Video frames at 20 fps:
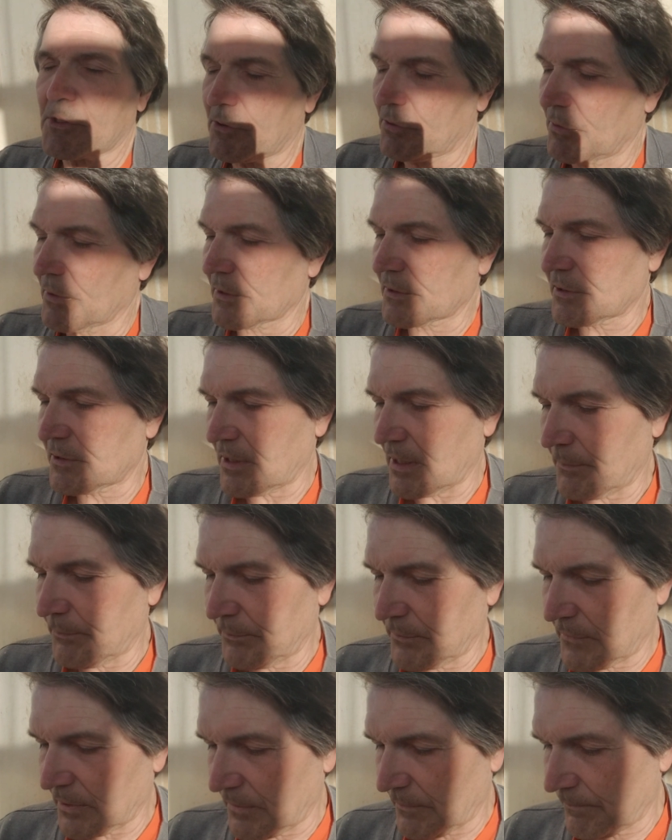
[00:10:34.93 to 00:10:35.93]
to
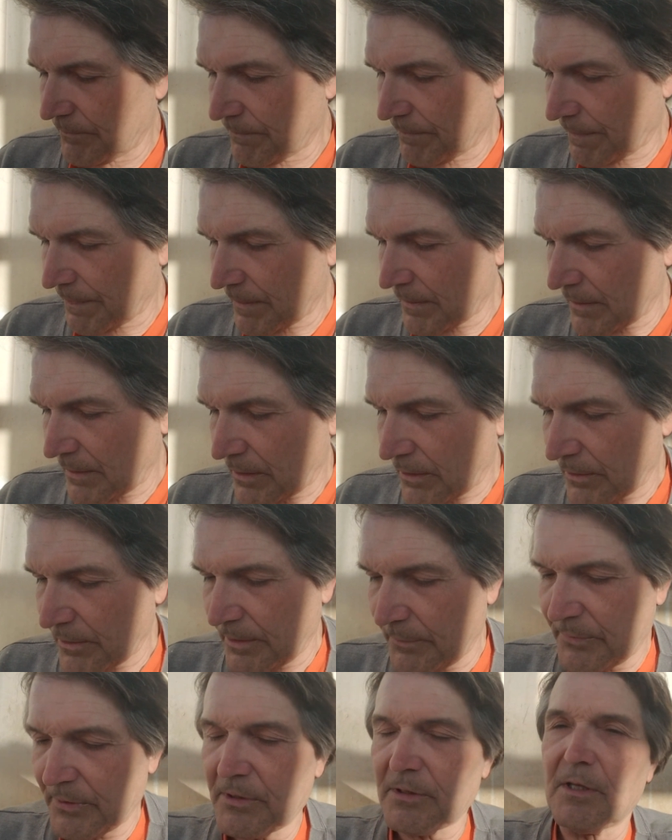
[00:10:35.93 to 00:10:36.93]
accept our
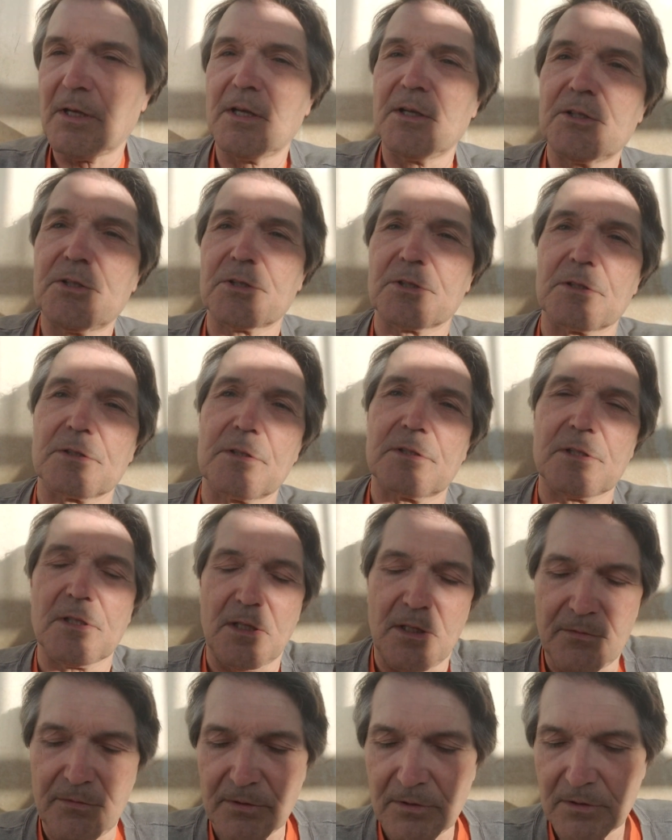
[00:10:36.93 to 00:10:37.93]
limitations,
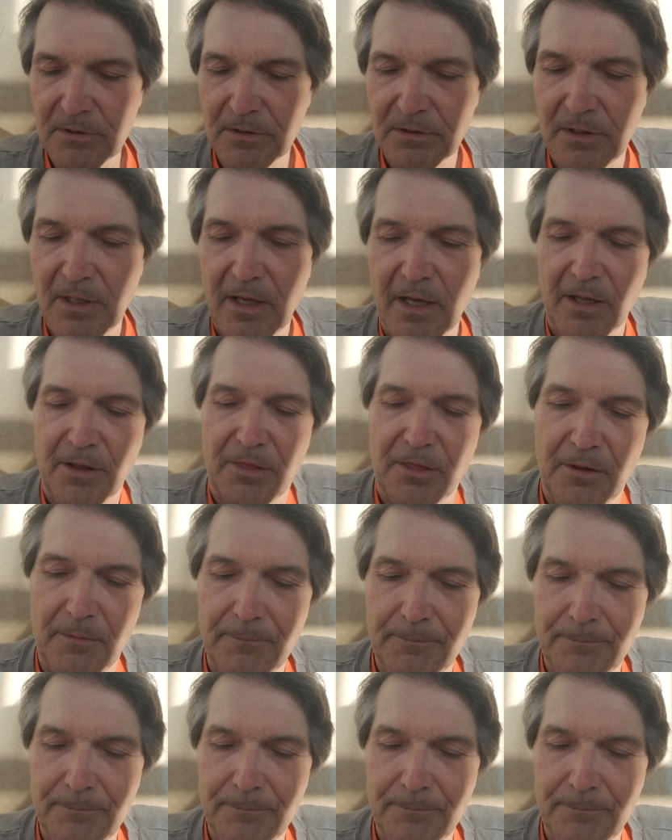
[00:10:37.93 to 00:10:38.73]
even to death.